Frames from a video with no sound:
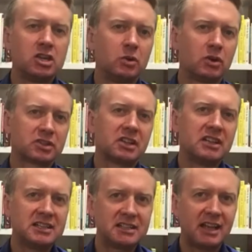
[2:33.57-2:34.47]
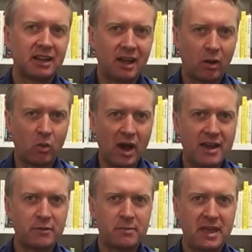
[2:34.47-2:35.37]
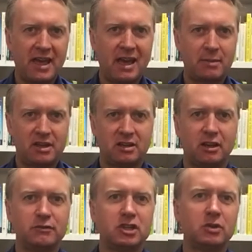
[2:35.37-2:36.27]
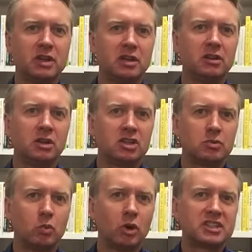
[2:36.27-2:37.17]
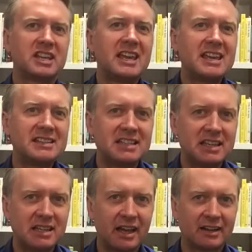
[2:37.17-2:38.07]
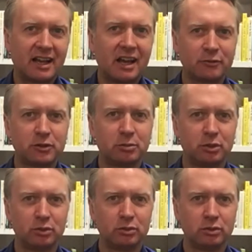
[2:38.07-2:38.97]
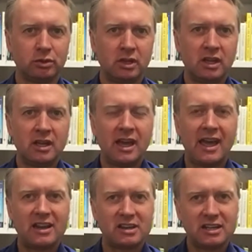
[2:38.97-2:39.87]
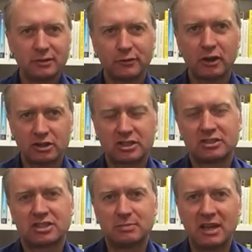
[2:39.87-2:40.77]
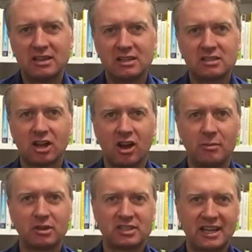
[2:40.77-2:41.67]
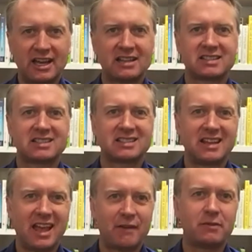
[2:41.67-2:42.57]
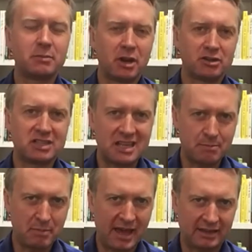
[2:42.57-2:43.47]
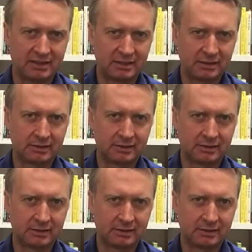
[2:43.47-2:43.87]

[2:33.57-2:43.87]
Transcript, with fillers: You also need to get away from the habit of doing what's easy and comfortable, and you need to focus on spending time on tasks that have the most impact.